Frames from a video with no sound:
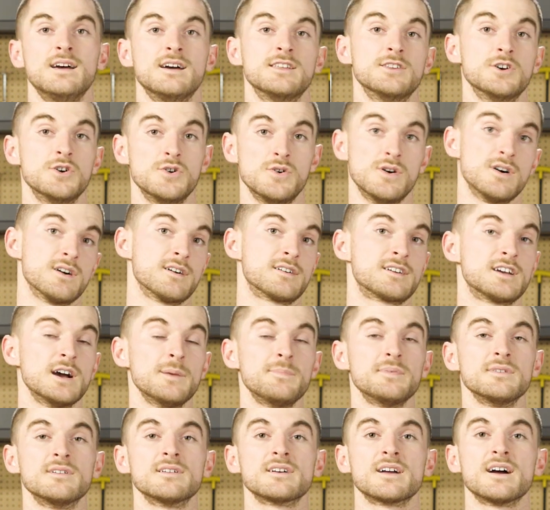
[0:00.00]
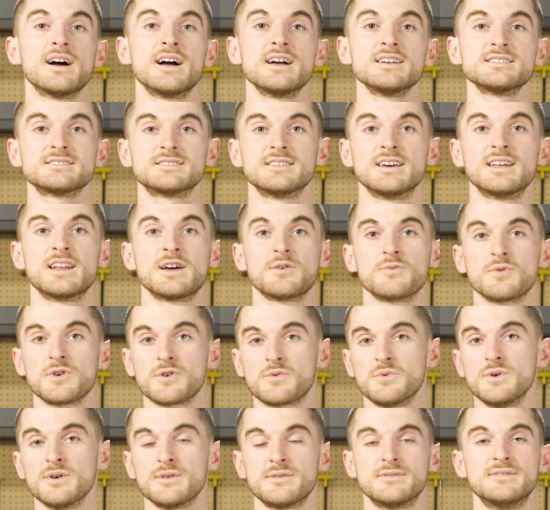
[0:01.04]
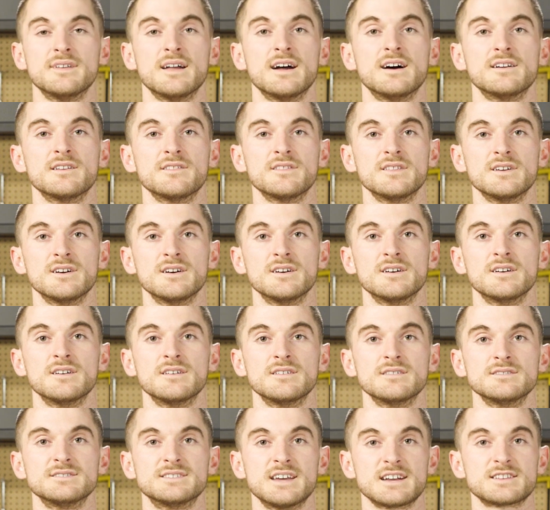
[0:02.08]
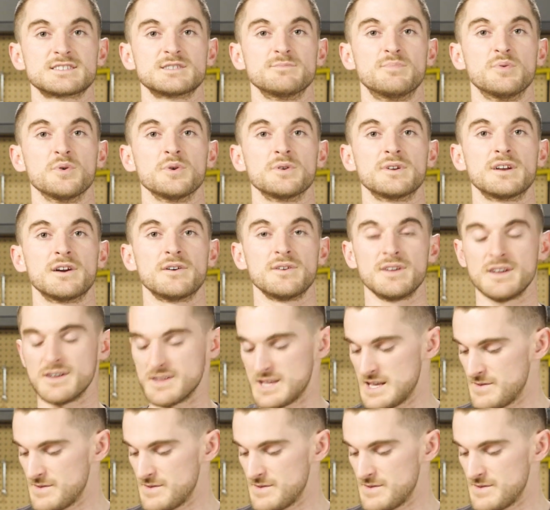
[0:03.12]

Know a couple of guys that I work with down in the tech support area,